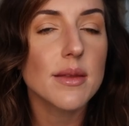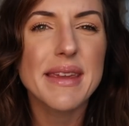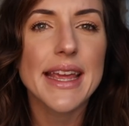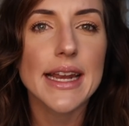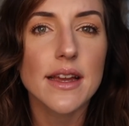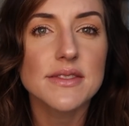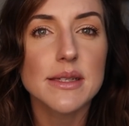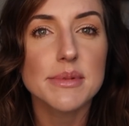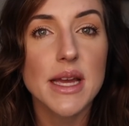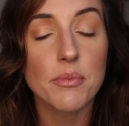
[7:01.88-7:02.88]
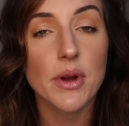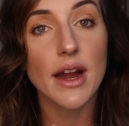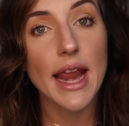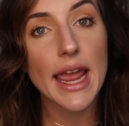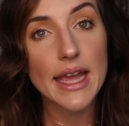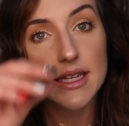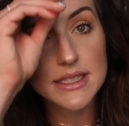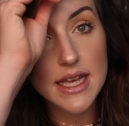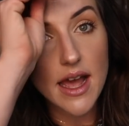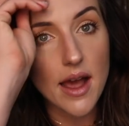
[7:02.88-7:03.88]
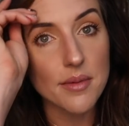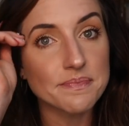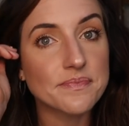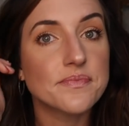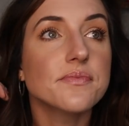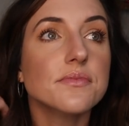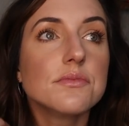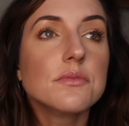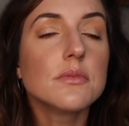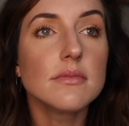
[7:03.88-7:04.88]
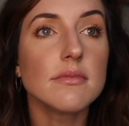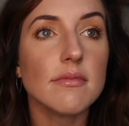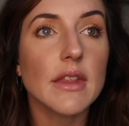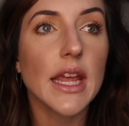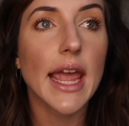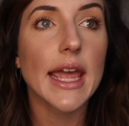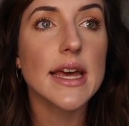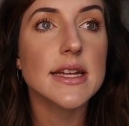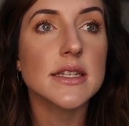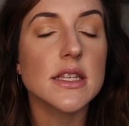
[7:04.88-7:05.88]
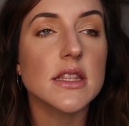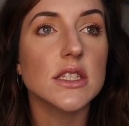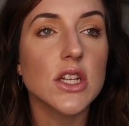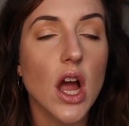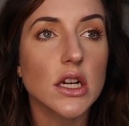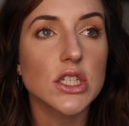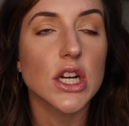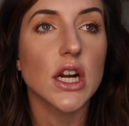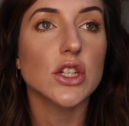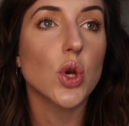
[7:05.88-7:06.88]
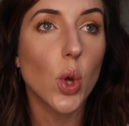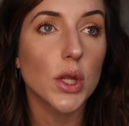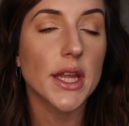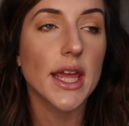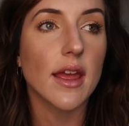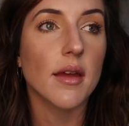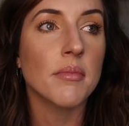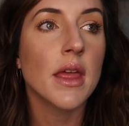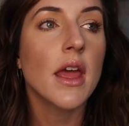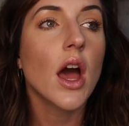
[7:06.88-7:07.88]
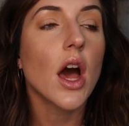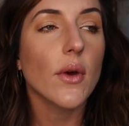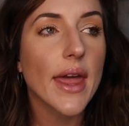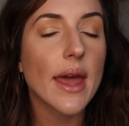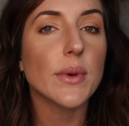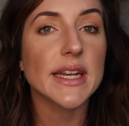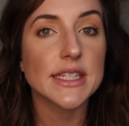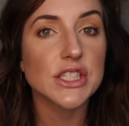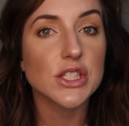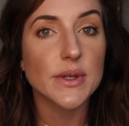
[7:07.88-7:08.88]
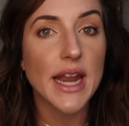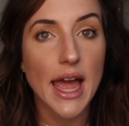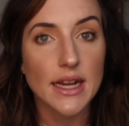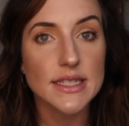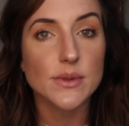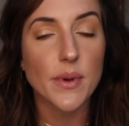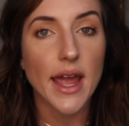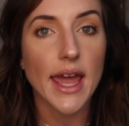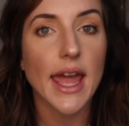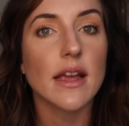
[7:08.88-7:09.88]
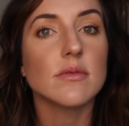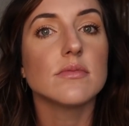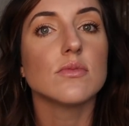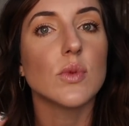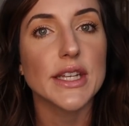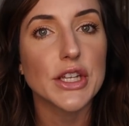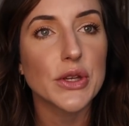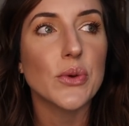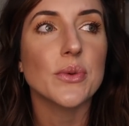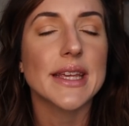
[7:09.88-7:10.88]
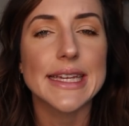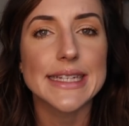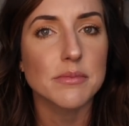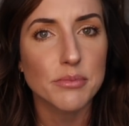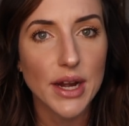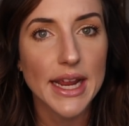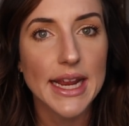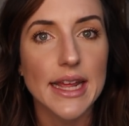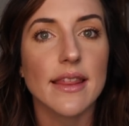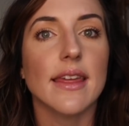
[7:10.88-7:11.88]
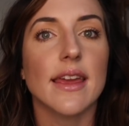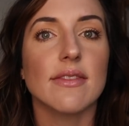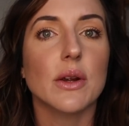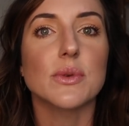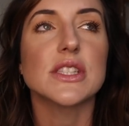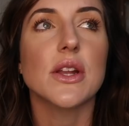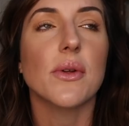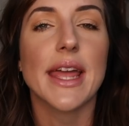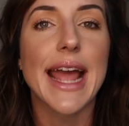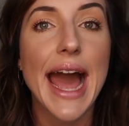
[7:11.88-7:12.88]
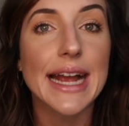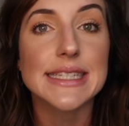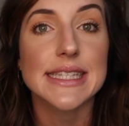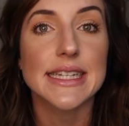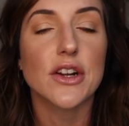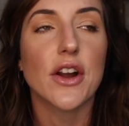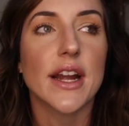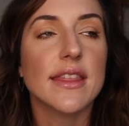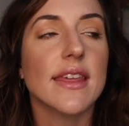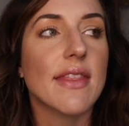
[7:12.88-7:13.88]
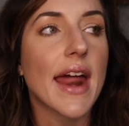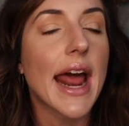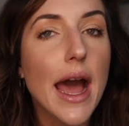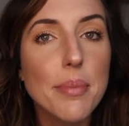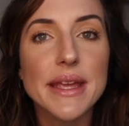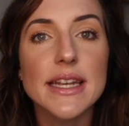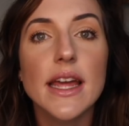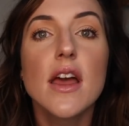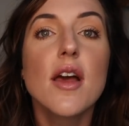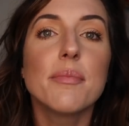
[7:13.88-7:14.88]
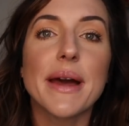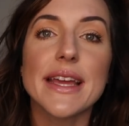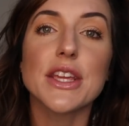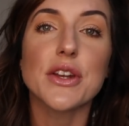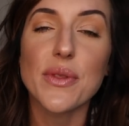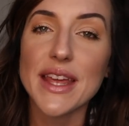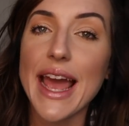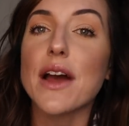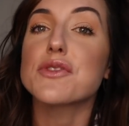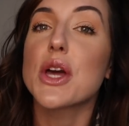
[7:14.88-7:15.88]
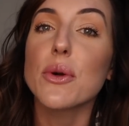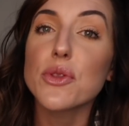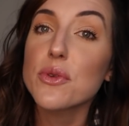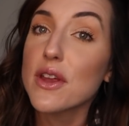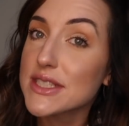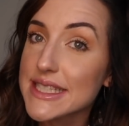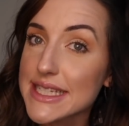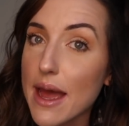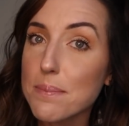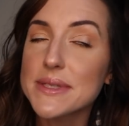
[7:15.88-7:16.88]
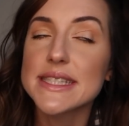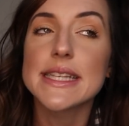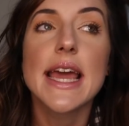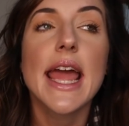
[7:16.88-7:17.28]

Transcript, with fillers: the beginning of September and um and the doctor told him, okay, we need to do an x-ray. We knew he didn't break anything. There was no like accident or anything that happened, but you know, they have to go through their steps